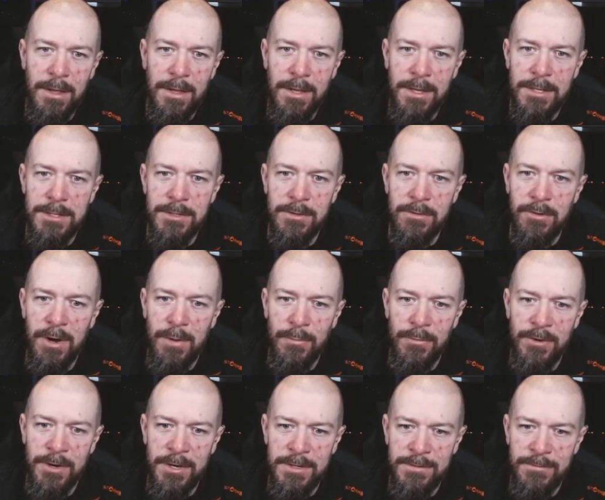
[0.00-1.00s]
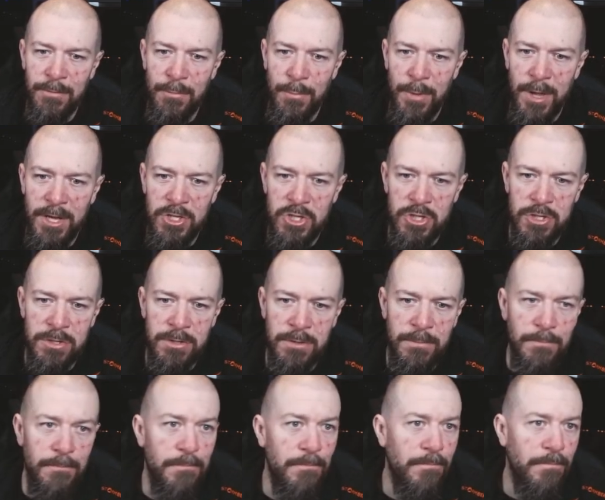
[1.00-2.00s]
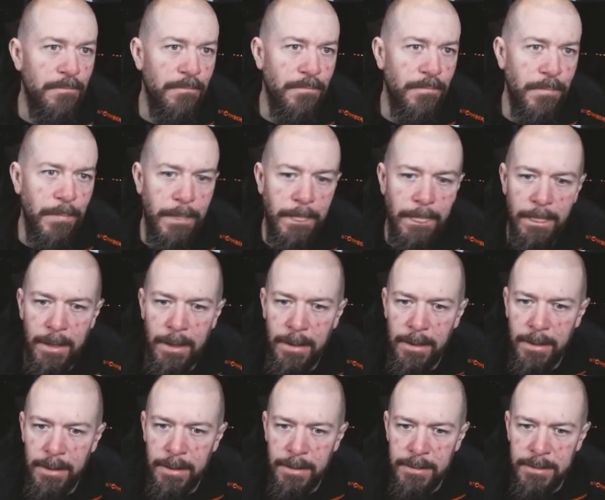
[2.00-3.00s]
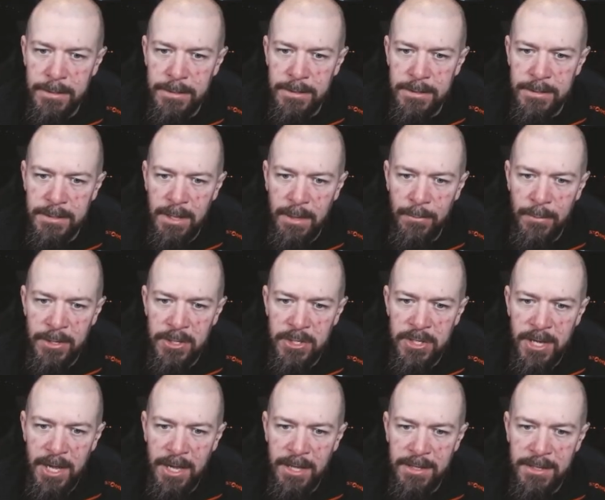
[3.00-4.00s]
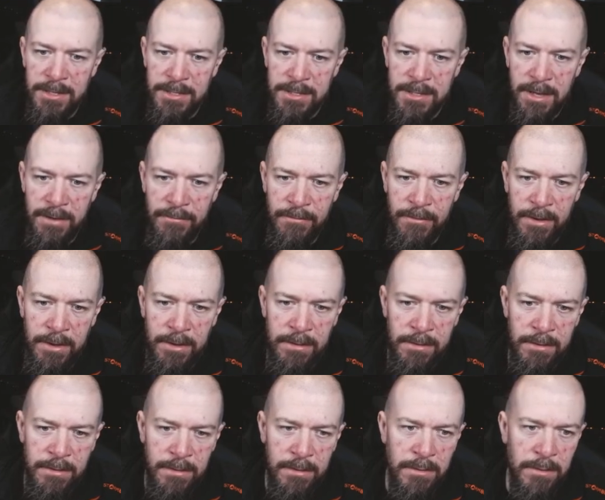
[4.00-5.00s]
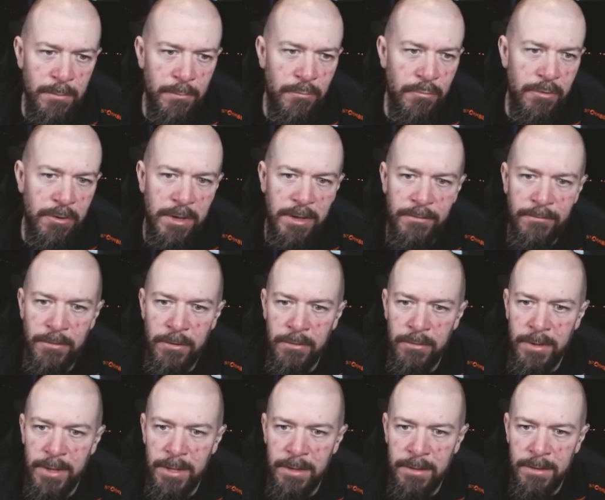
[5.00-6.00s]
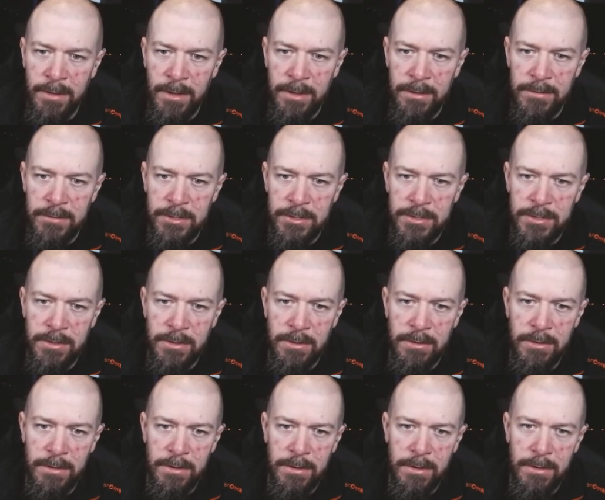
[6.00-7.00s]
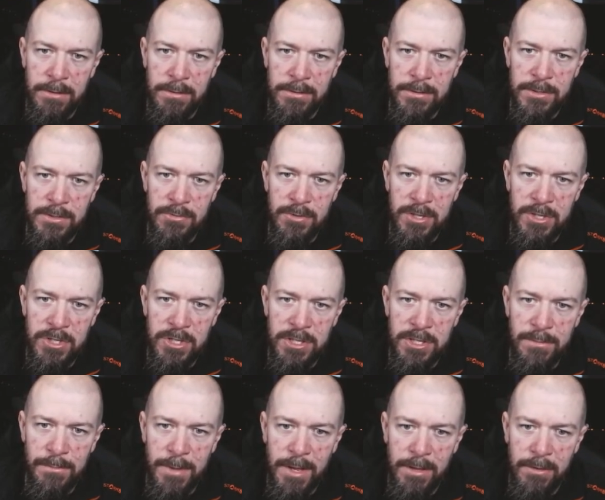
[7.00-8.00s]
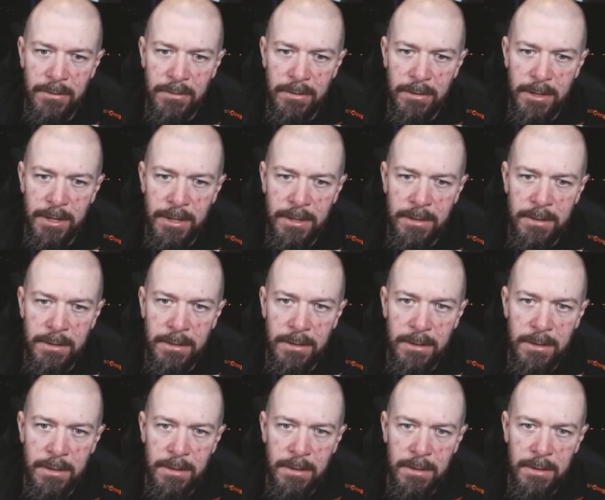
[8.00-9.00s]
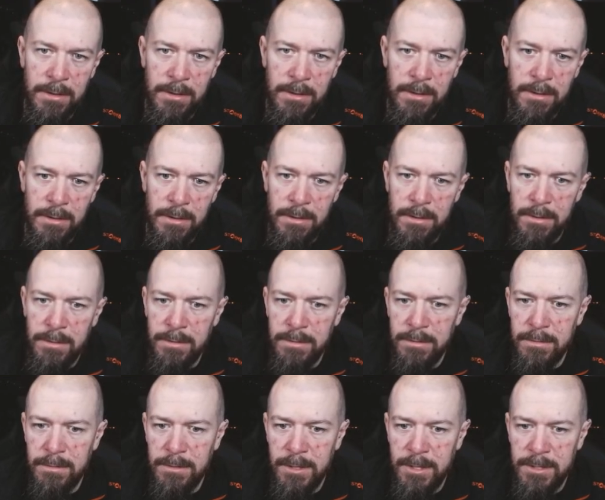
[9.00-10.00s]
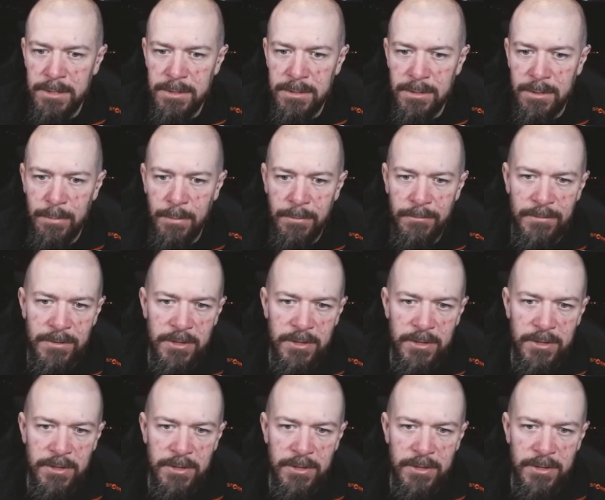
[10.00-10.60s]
histogram transformation. This is image 87. Gonna preview it and just gonna stretch it manually. guess some of the